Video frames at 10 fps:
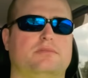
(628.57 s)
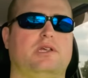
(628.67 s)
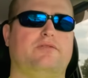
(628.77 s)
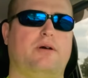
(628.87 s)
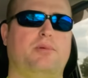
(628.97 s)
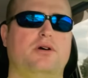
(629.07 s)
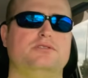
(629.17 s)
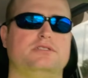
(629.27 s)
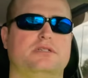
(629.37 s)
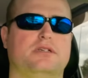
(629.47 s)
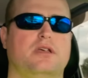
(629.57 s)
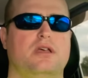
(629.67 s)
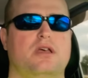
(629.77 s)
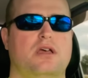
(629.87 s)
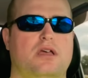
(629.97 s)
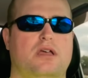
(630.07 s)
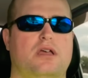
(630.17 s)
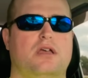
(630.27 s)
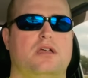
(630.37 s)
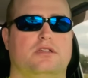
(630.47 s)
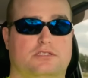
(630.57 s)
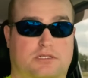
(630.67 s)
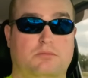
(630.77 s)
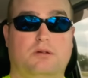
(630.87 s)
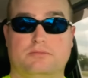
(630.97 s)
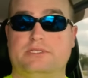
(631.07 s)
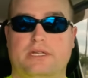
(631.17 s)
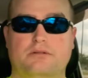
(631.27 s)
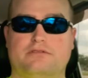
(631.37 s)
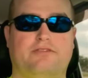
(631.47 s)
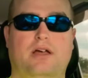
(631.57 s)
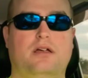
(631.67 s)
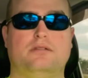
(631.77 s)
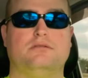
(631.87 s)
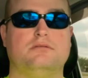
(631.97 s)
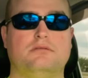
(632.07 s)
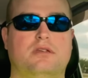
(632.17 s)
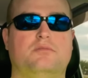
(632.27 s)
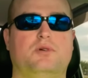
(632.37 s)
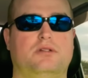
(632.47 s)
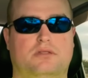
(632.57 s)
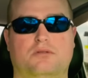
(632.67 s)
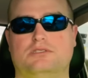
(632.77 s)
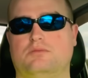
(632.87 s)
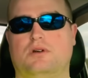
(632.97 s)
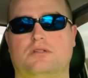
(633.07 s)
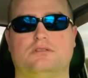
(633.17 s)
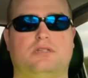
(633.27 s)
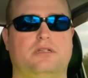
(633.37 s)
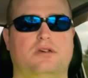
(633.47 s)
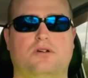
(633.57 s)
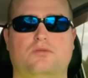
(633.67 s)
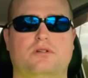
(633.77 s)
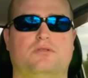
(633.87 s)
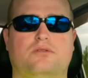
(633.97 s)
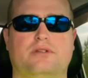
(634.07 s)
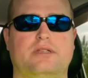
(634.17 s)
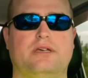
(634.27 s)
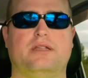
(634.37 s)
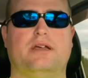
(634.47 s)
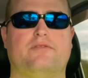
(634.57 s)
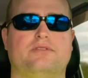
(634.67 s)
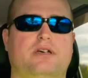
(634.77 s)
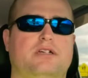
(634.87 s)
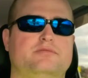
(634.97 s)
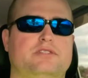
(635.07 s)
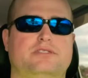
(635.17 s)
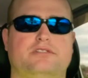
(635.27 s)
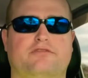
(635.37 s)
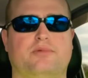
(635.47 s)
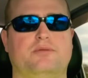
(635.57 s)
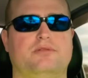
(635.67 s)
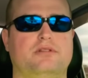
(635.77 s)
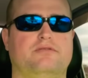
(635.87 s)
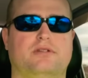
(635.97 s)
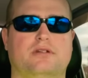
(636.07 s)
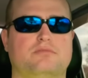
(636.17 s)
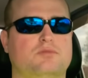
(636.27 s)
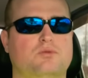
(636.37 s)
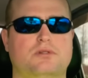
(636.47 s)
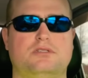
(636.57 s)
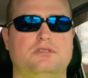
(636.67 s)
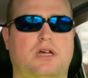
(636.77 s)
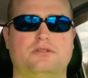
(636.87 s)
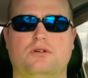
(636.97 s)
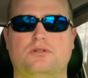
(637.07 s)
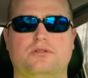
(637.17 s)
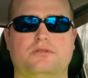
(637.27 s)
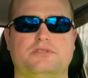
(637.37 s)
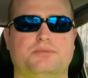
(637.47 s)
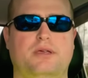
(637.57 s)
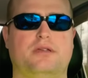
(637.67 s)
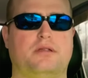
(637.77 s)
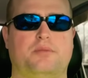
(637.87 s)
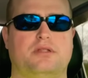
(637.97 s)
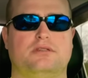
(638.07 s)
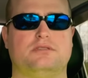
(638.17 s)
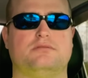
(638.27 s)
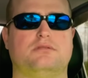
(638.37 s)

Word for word: if I posted it. Some of them said it was fine, and but there was some others like, no, we don't want any kind of advertisement. It's just for people living here, which I totally respect. I mean, that's